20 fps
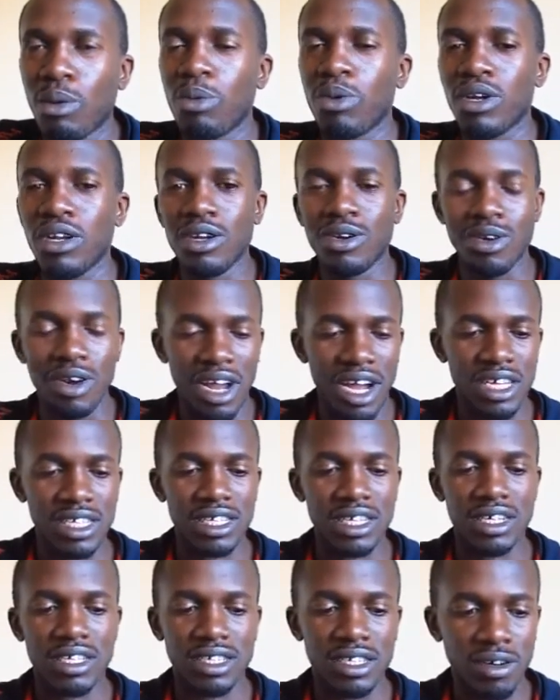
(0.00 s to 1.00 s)
But we did not
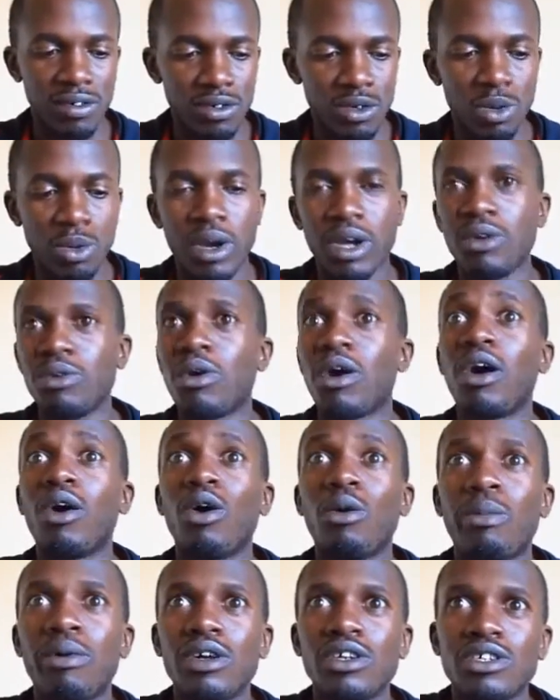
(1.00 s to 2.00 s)
ask ourselves, where do our
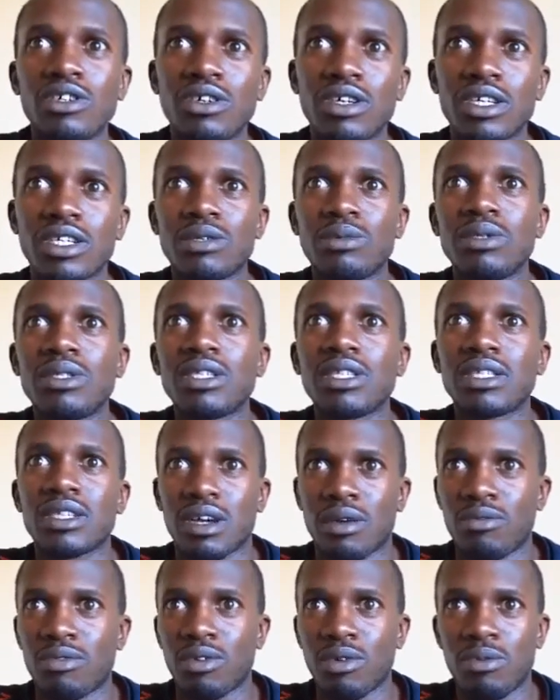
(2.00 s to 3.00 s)
operational expenses
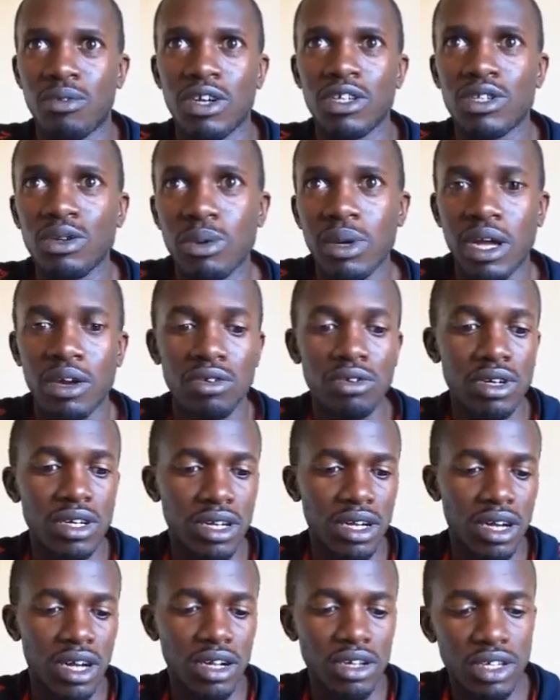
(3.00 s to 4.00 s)
come from, right? So we had
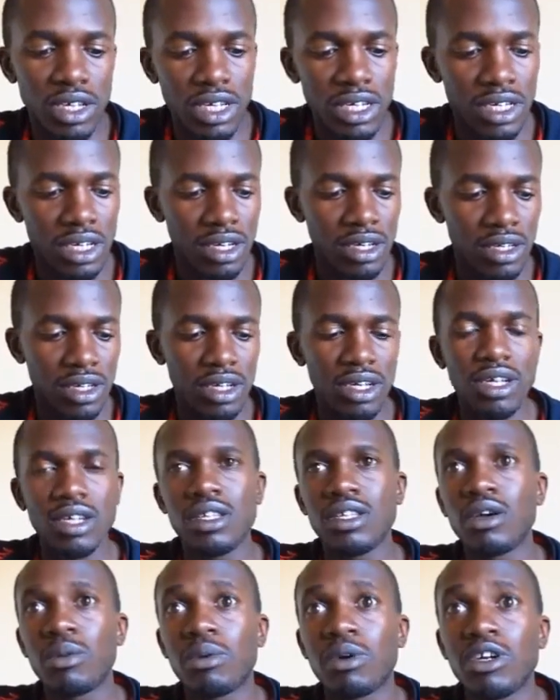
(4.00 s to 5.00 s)
not calculated
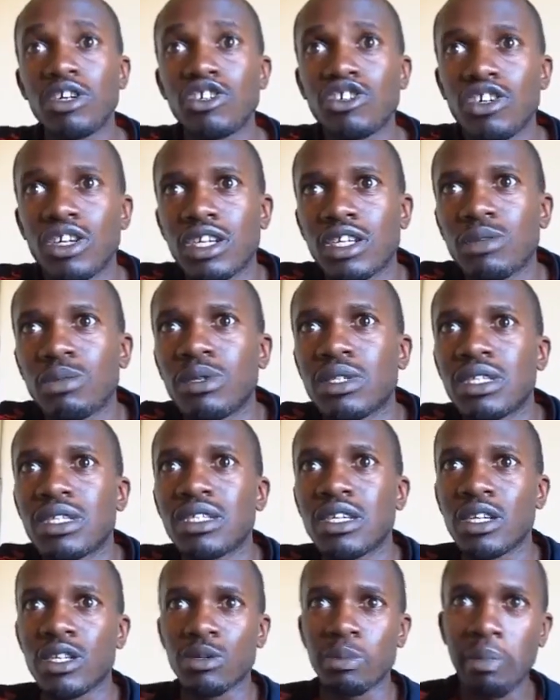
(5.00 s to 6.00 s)
the operational expenses
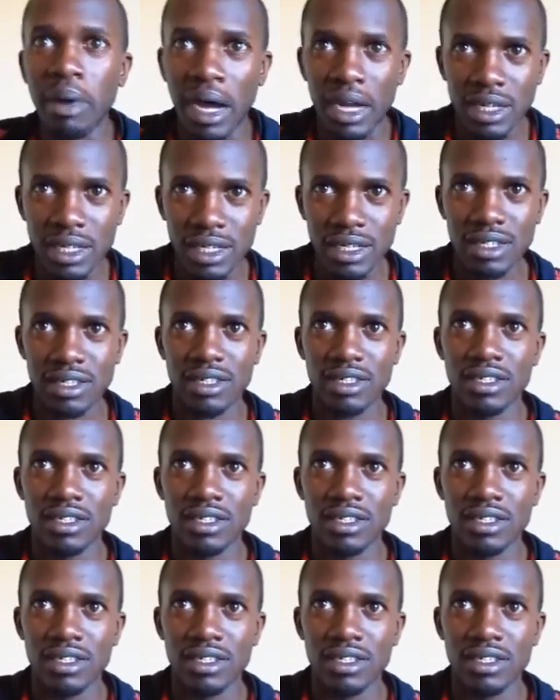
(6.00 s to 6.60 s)
as part